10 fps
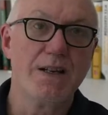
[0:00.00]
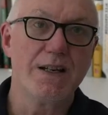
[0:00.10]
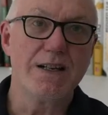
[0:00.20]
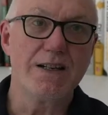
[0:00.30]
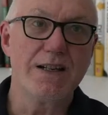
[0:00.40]

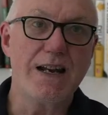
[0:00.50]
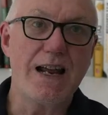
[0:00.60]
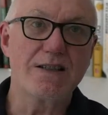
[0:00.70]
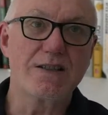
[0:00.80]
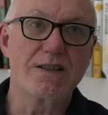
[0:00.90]
And in the
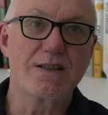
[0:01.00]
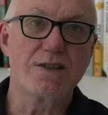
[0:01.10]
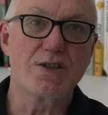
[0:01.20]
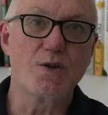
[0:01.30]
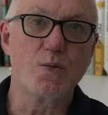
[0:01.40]

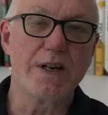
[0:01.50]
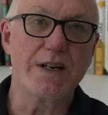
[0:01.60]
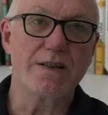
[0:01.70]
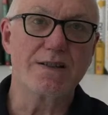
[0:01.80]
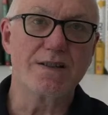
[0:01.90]
last 2
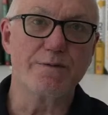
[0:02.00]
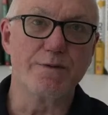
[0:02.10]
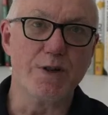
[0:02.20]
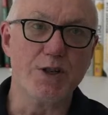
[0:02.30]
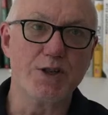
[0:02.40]
weeks, the
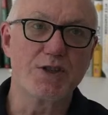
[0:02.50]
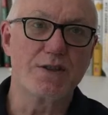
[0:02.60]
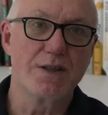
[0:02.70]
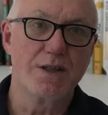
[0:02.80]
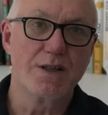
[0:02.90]

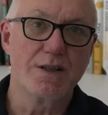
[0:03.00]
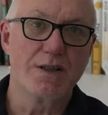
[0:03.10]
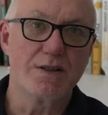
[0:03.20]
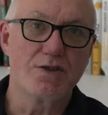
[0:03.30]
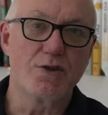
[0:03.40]
first
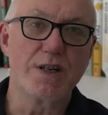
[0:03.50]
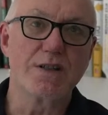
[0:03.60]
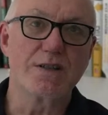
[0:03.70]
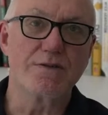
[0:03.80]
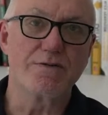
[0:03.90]

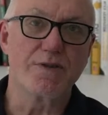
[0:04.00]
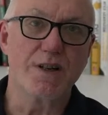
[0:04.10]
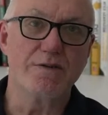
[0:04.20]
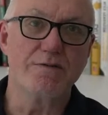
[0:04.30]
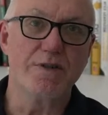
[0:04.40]
triggers have
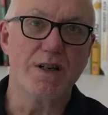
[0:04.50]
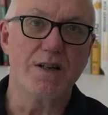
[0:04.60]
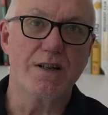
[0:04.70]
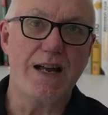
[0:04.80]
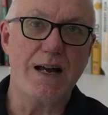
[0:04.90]

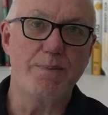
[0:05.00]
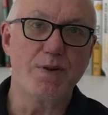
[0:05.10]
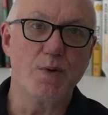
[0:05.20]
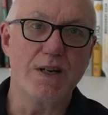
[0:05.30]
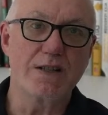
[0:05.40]

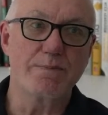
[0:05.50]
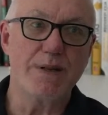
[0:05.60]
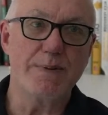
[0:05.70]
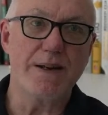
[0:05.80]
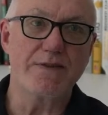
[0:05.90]
happened where
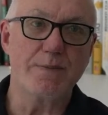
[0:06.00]
people have